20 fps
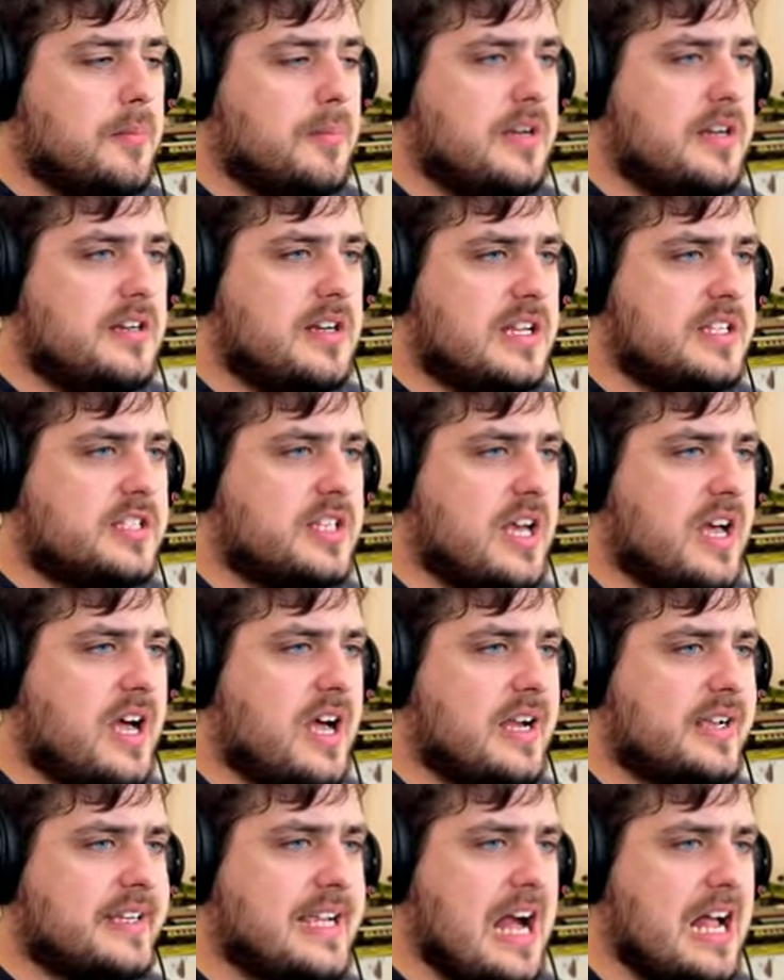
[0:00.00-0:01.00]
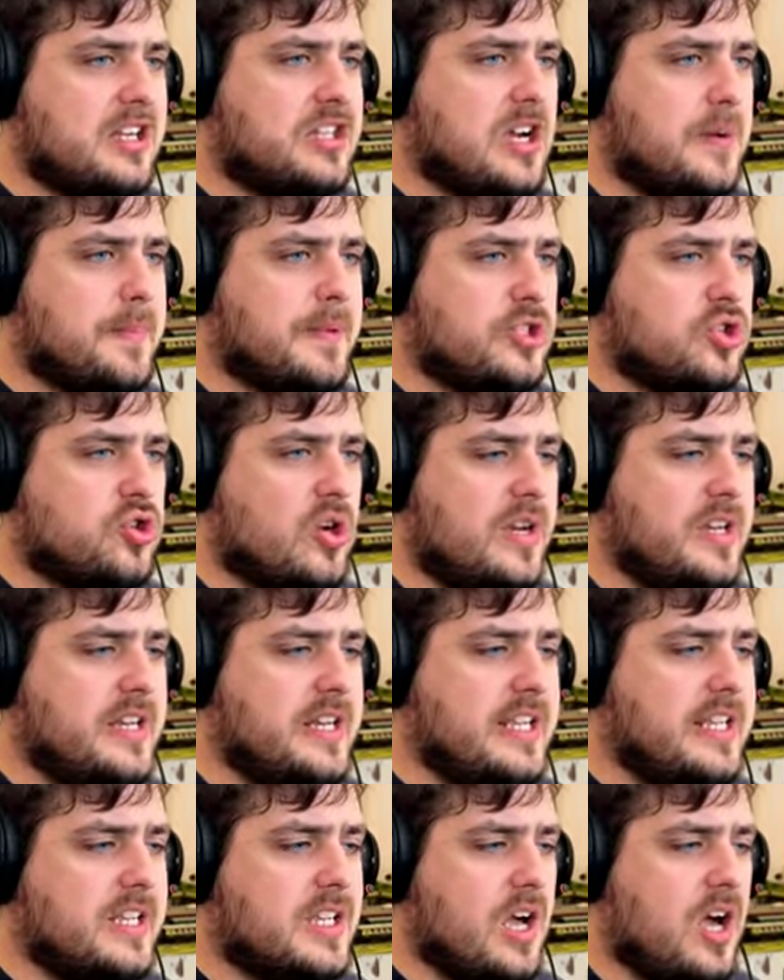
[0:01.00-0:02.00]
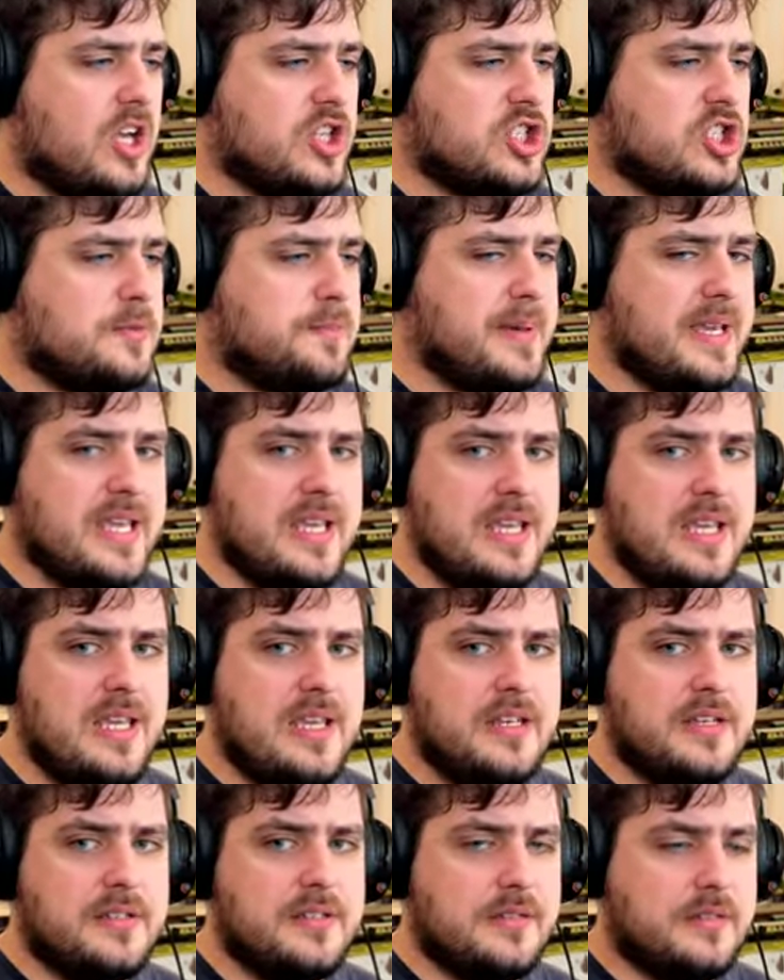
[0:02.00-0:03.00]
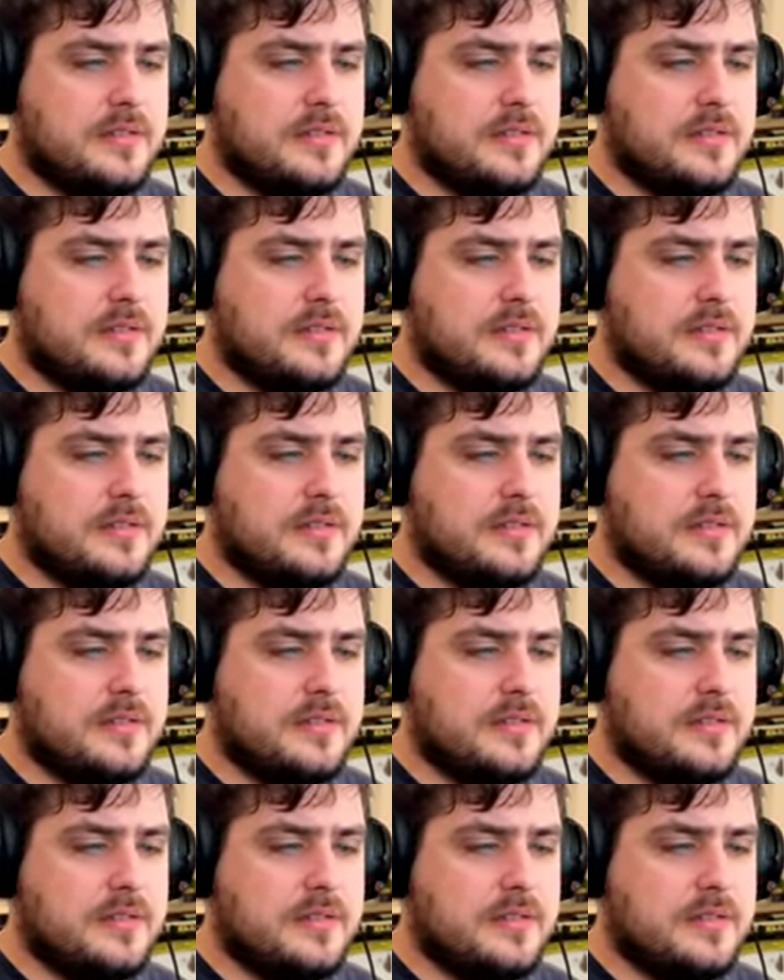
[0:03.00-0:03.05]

Let's uh, catch up and try and link our speed.